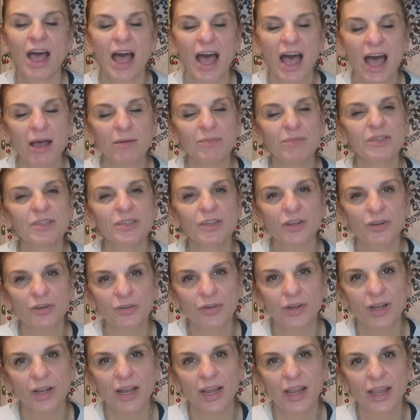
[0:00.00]

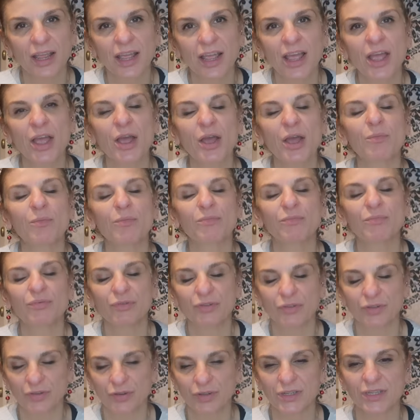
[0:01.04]
Absolutely
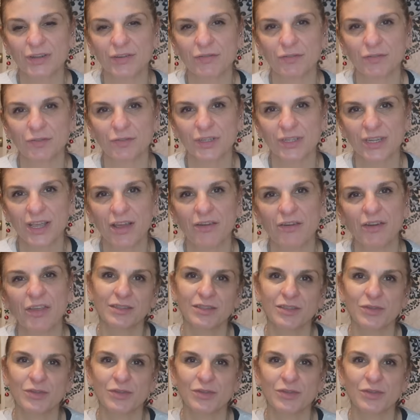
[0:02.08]
beautiful, Terry.